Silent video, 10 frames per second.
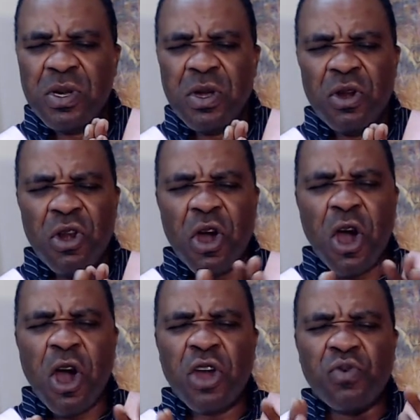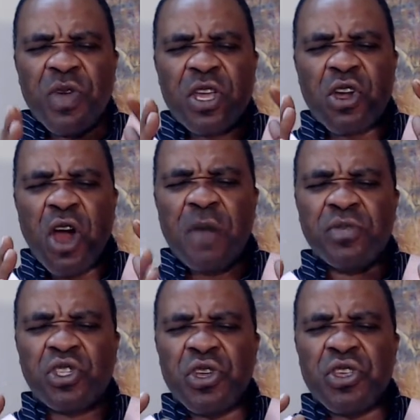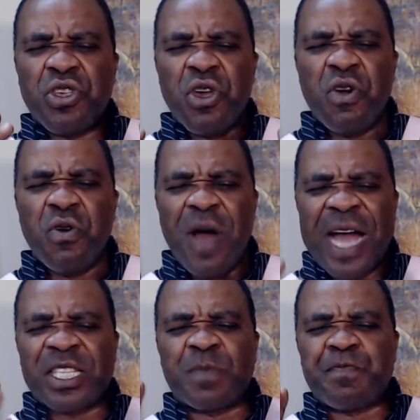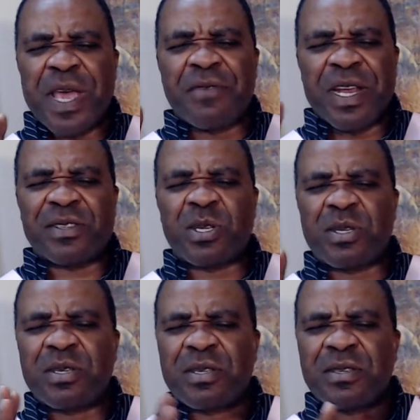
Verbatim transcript: Lord, we come to you as spirits